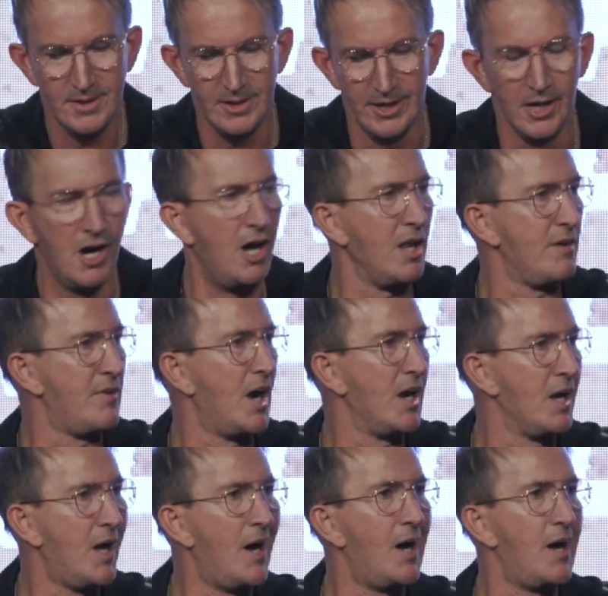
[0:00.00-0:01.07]
in all of
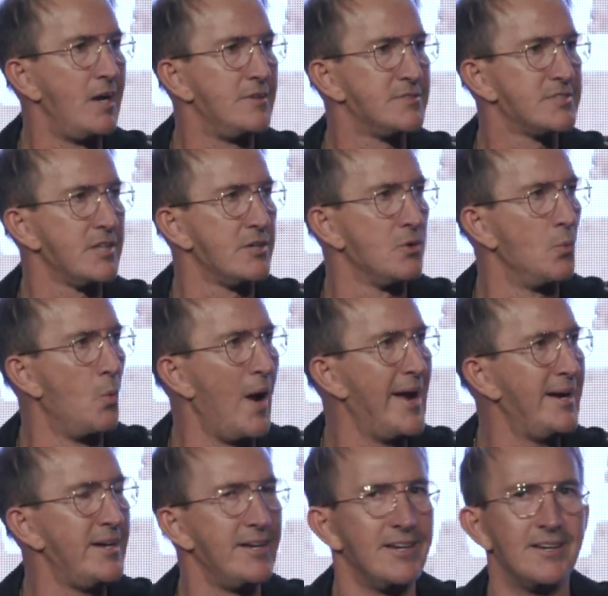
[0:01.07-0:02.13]
our lives that are
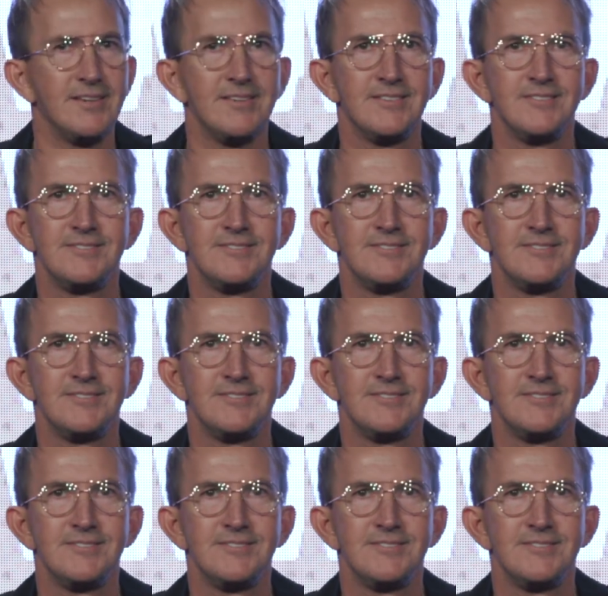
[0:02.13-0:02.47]
waiting